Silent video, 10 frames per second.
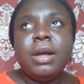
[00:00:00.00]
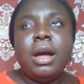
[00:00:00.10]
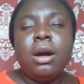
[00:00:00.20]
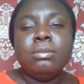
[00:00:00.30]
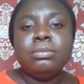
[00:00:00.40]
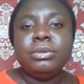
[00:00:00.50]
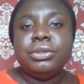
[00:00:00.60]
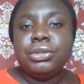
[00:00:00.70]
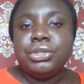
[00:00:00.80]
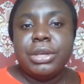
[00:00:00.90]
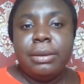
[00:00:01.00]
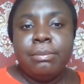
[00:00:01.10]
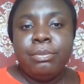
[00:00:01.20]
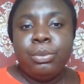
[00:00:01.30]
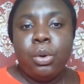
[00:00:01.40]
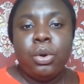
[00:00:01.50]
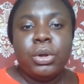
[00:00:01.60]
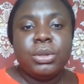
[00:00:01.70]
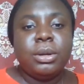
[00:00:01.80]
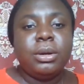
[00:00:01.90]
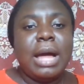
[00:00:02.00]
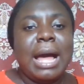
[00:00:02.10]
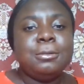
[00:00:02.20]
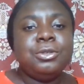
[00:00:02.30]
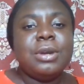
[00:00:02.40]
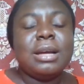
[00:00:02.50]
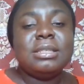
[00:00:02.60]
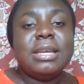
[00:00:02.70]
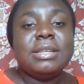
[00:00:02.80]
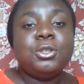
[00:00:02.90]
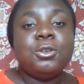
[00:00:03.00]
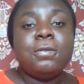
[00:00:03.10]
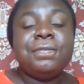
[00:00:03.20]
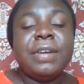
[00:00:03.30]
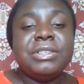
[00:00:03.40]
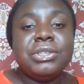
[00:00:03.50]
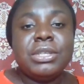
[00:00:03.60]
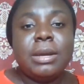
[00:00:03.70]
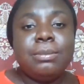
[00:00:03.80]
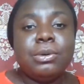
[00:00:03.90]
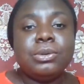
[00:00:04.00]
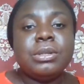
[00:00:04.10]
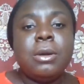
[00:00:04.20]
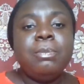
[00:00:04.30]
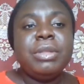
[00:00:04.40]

um, the gym or the abstract taste of vegetables.